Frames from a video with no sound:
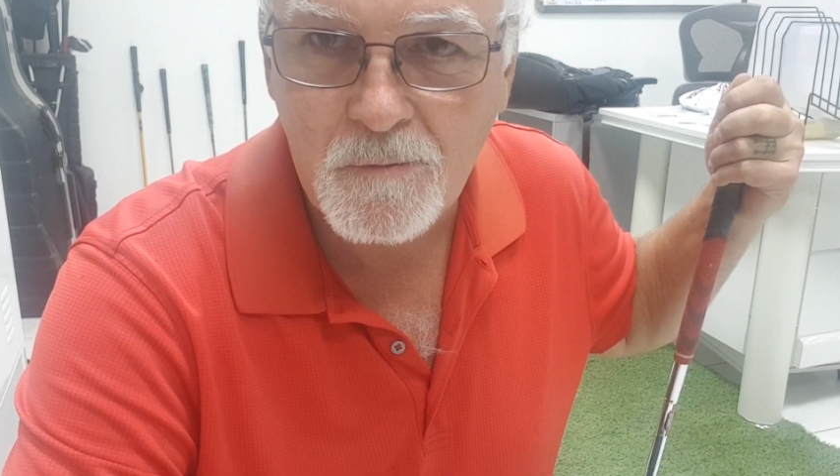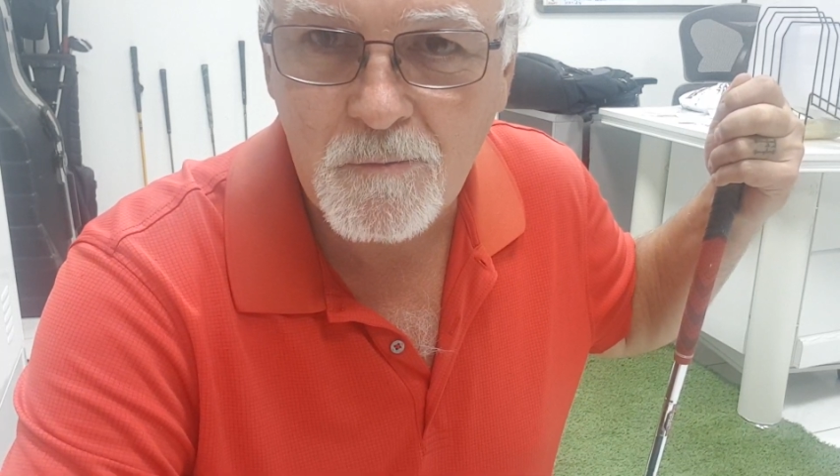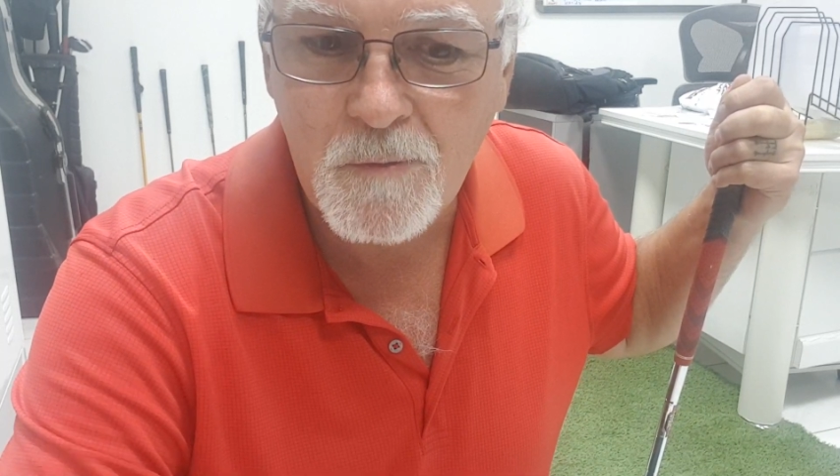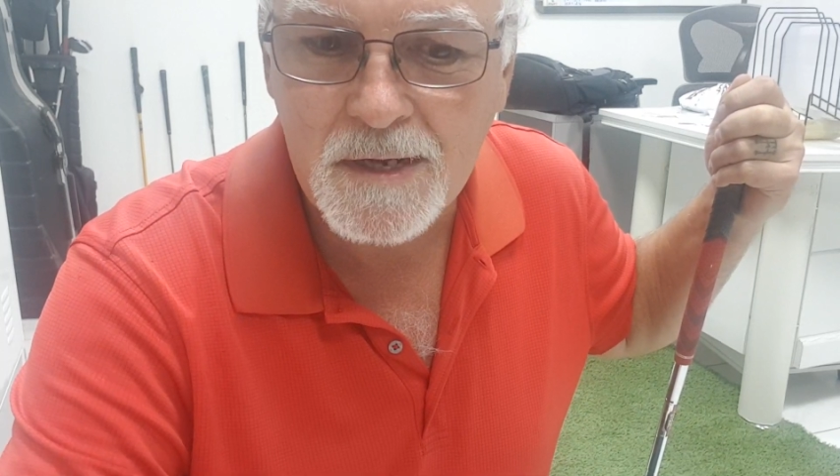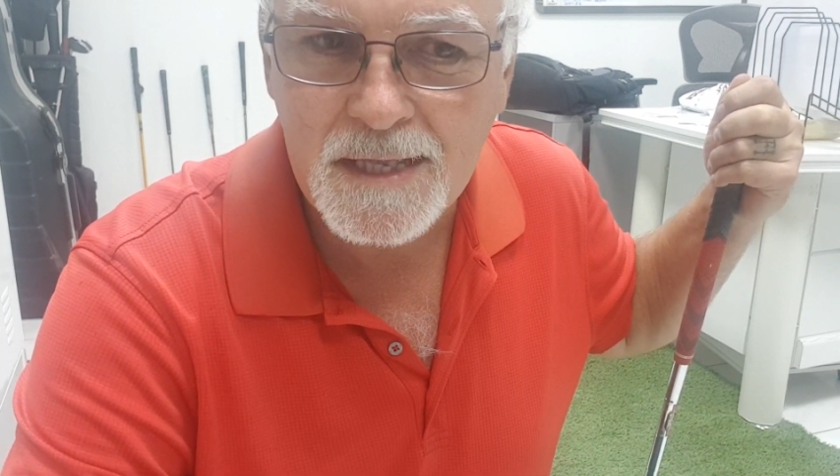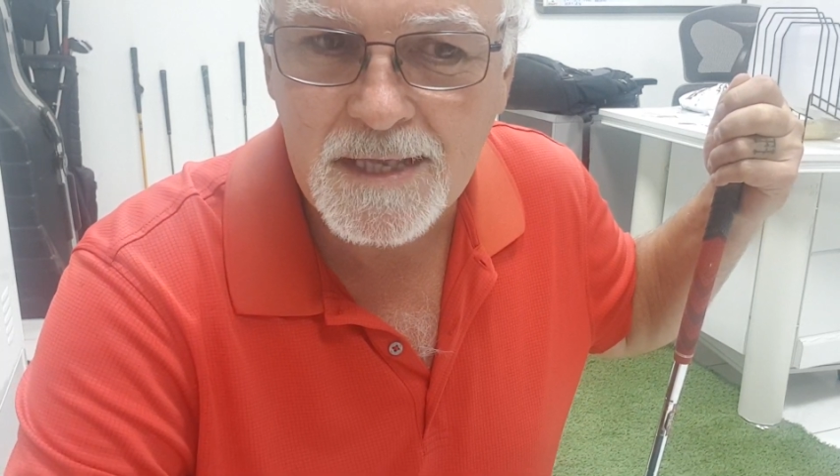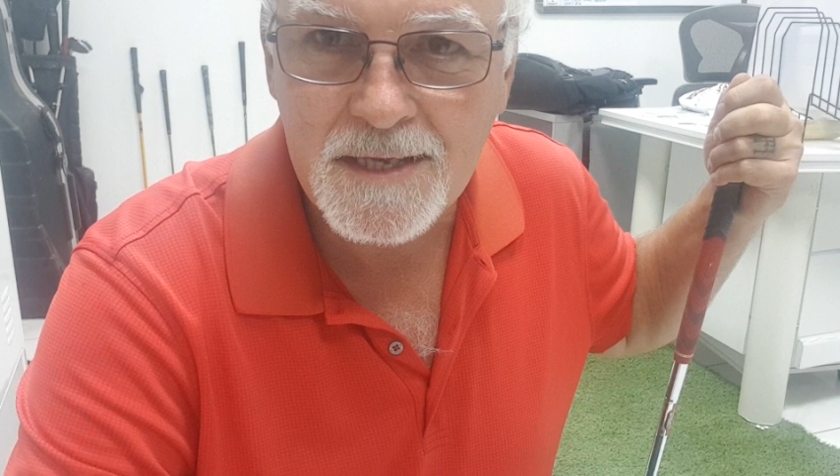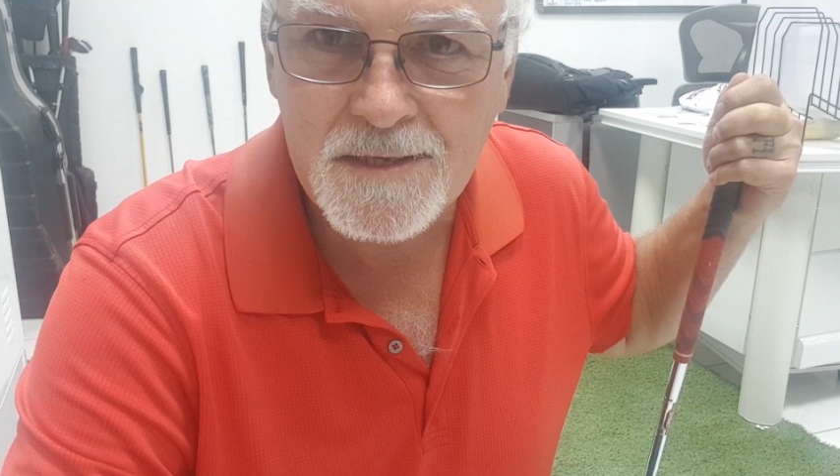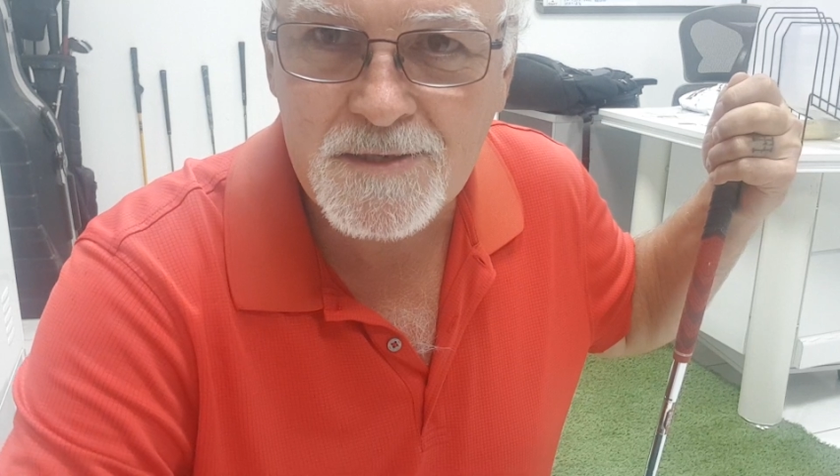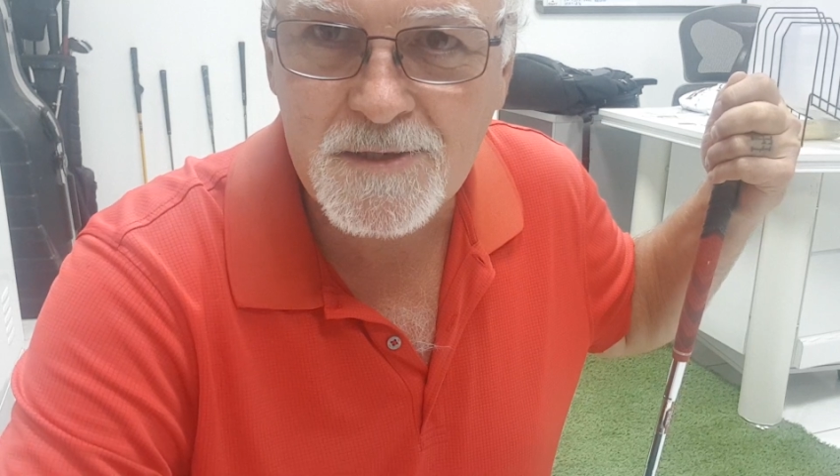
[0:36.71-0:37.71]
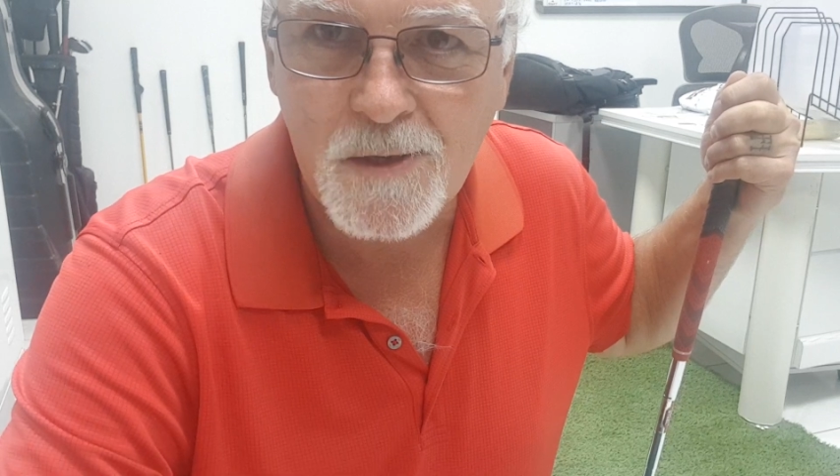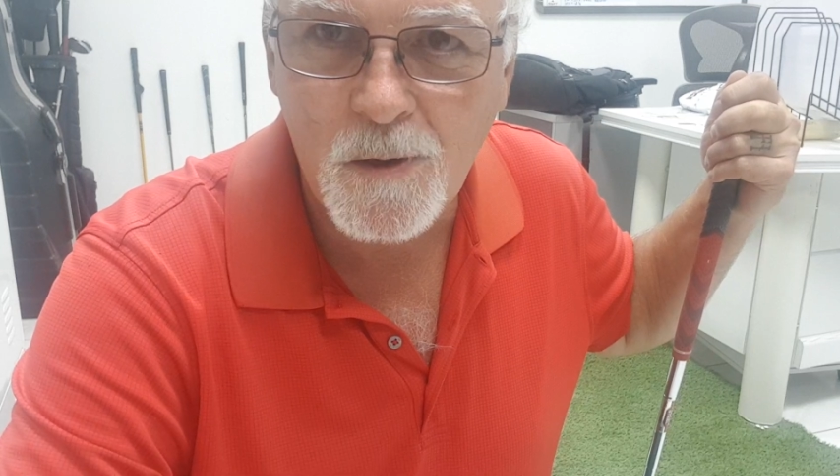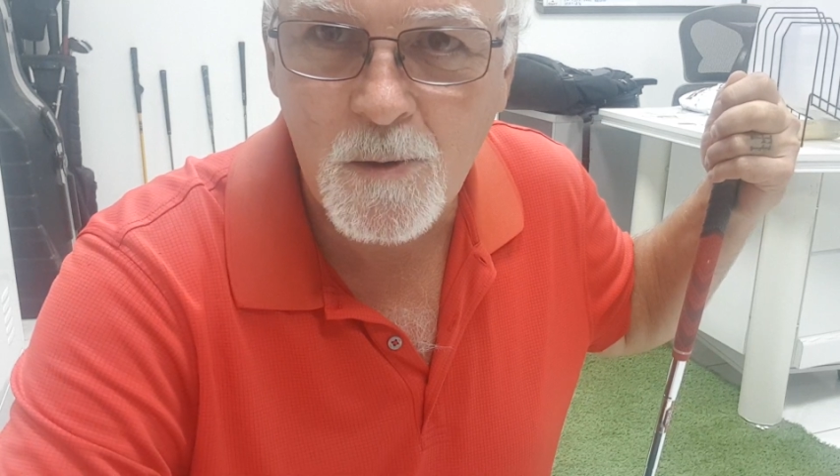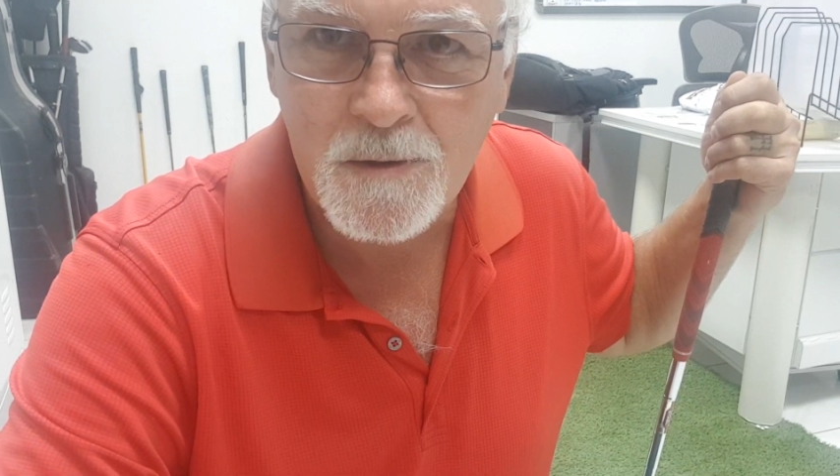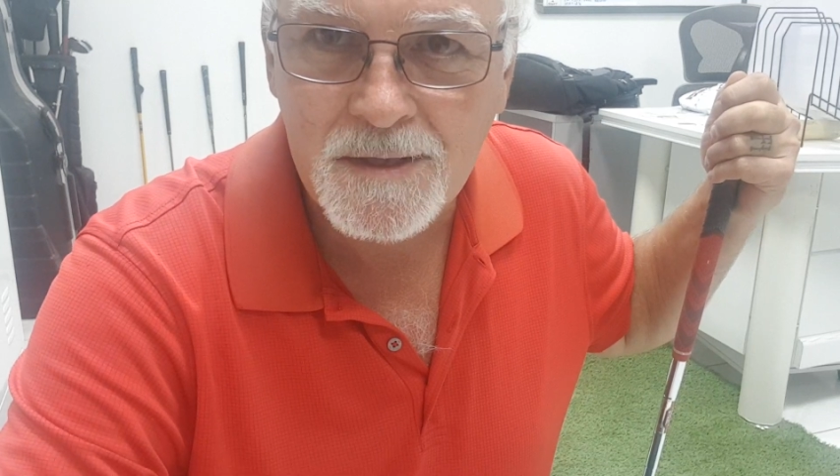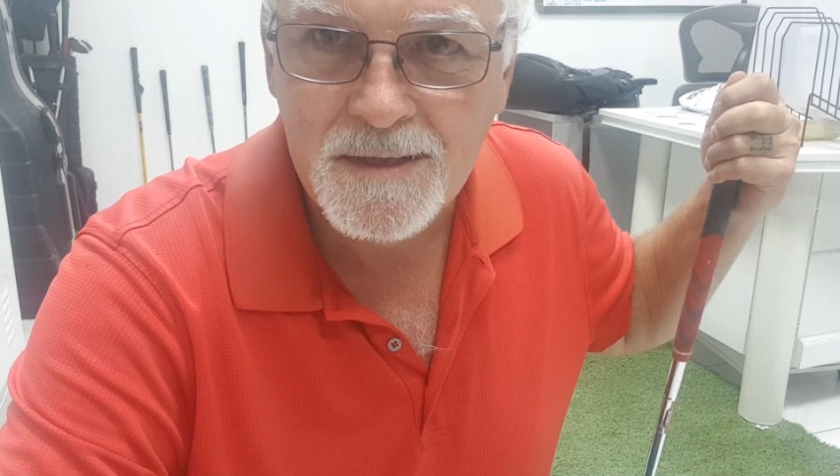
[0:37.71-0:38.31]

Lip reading: what he saw